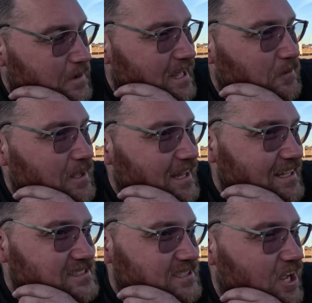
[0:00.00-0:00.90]
We got one
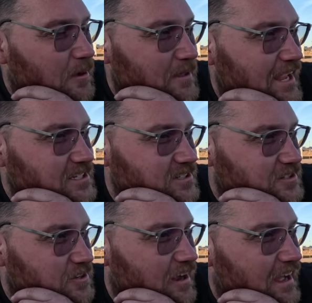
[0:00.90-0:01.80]
less combination
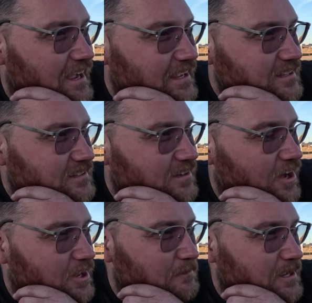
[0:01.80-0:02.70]
to try
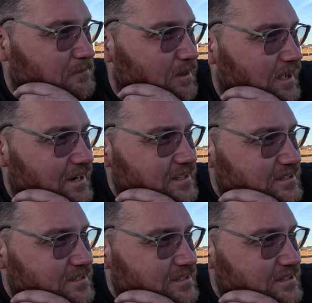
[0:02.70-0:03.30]
on the big block.